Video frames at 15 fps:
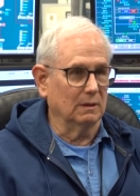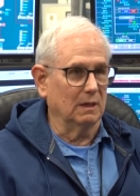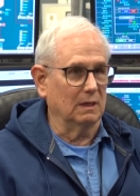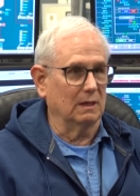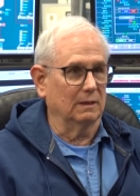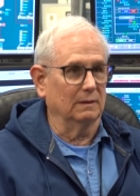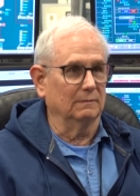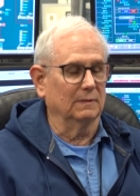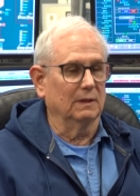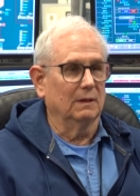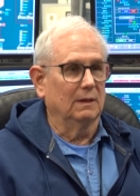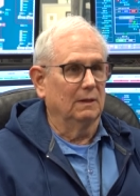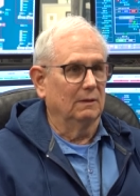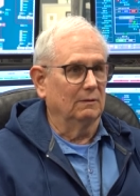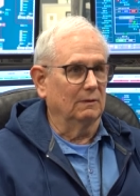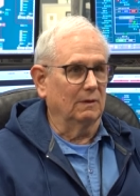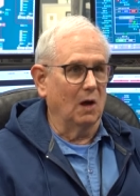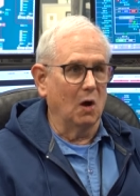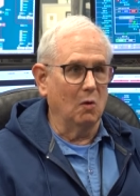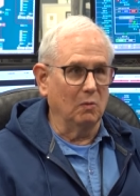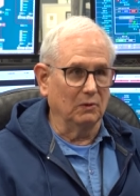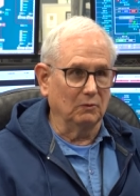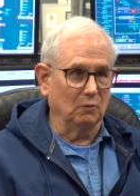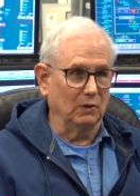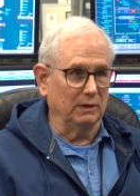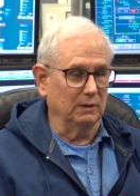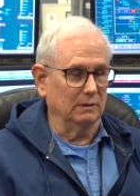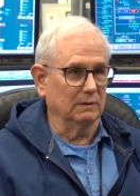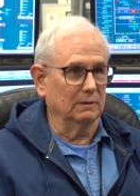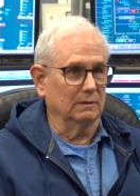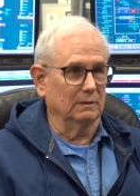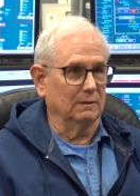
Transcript: Uh, Cohen went